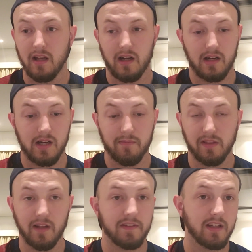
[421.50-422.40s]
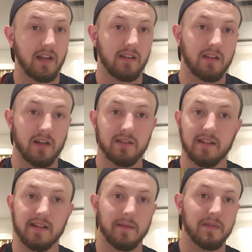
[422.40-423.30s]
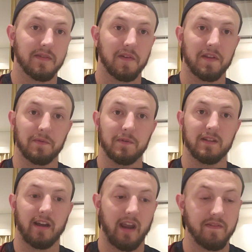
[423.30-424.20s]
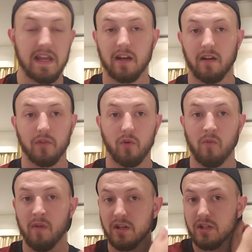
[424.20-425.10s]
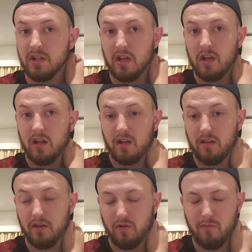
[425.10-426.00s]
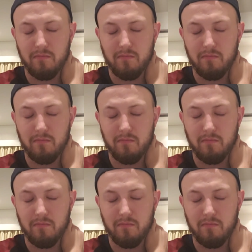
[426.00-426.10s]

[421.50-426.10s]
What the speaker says: Love to talk to you guys up this following week. I have taken off the whole month of